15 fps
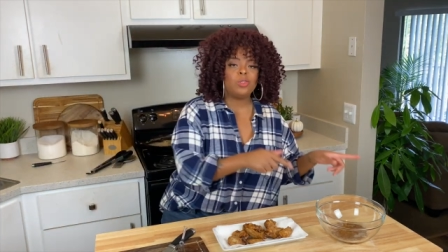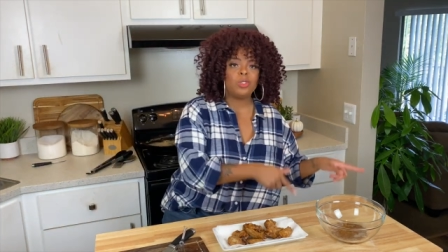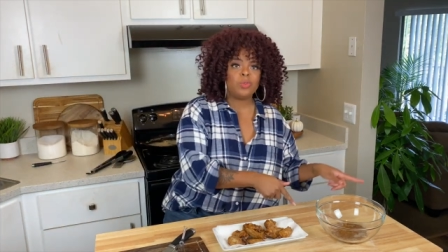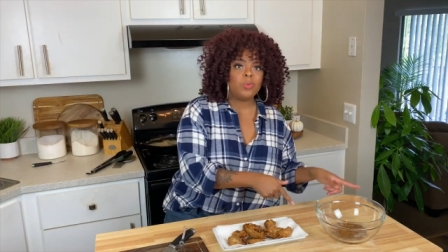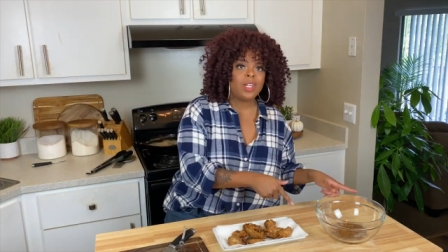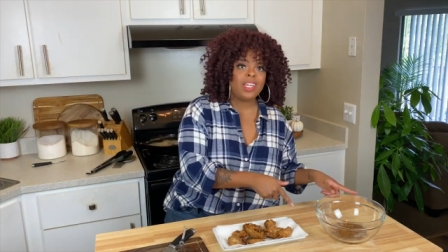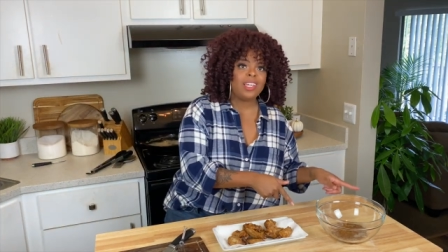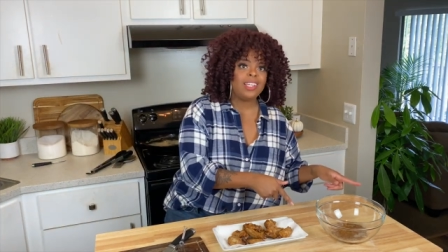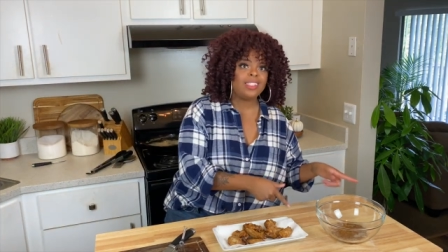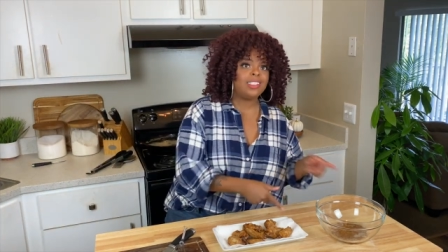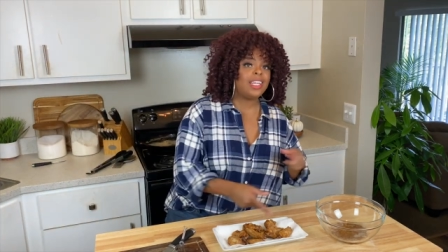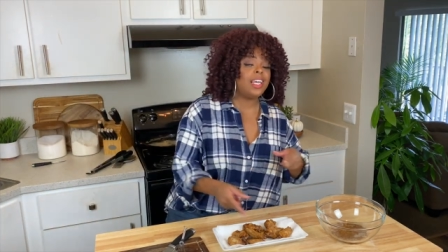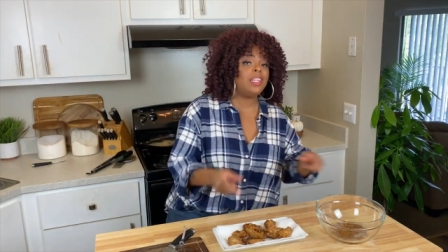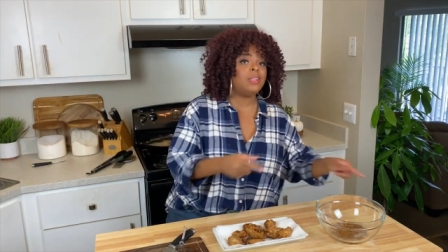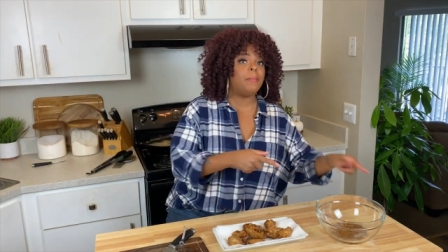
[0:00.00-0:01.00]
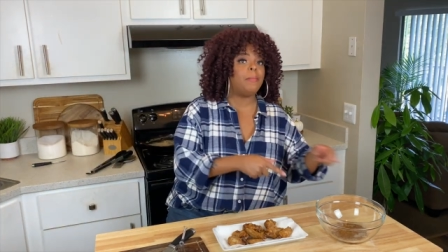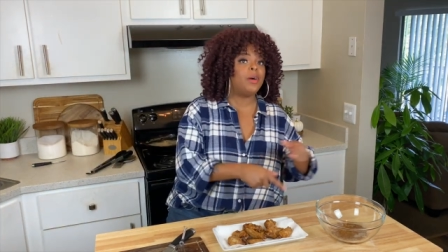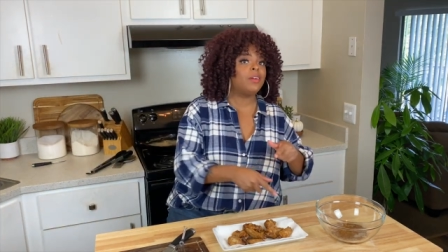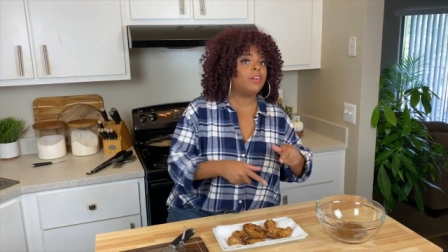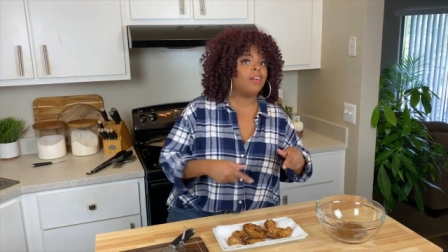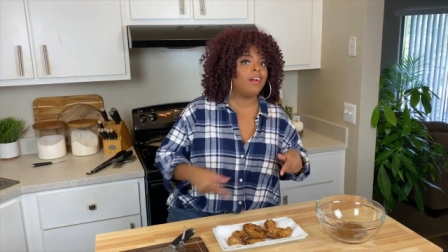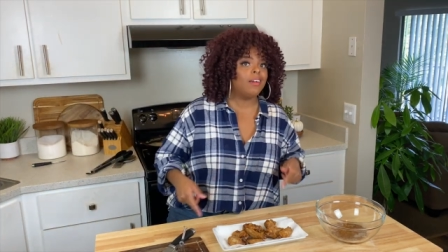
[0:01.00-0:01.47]
those wings in the
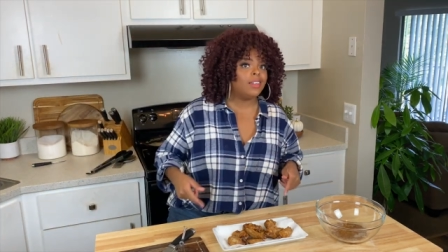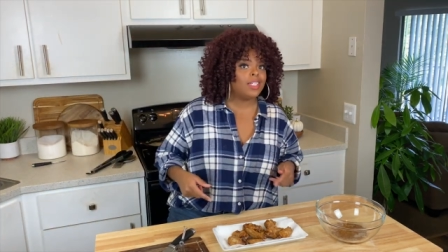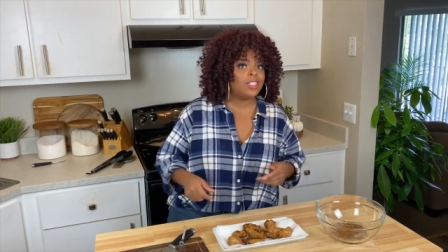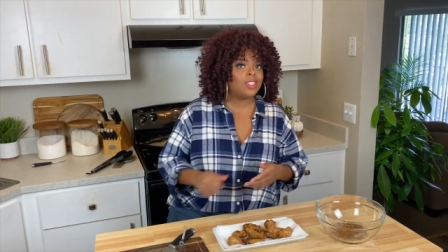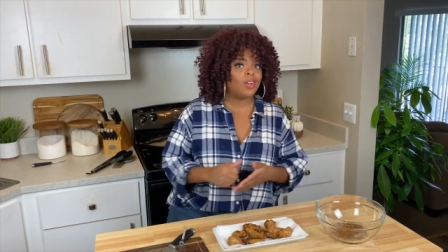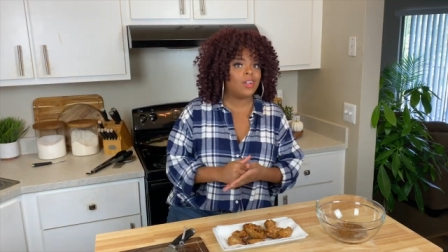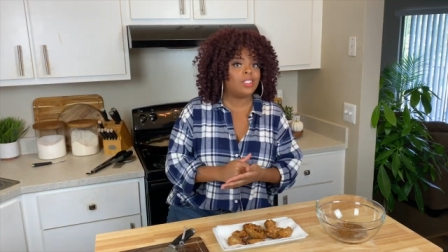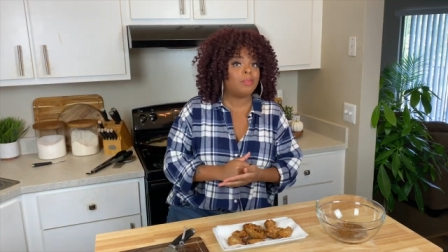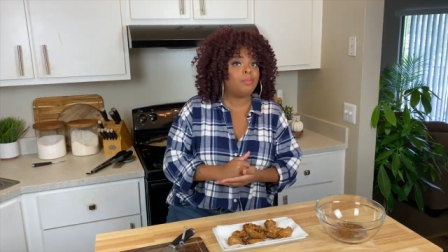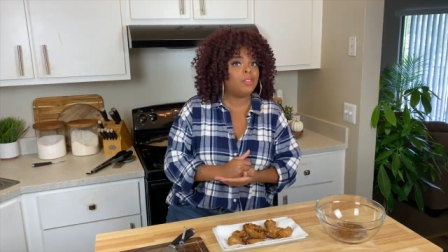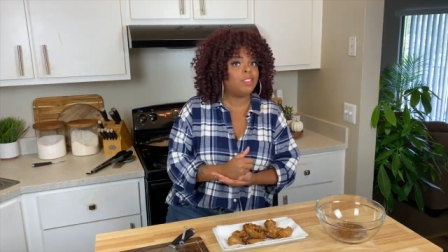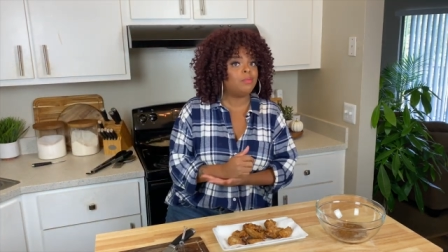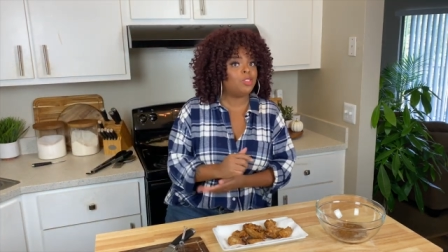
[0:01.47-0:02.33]
butter garlic sauce and put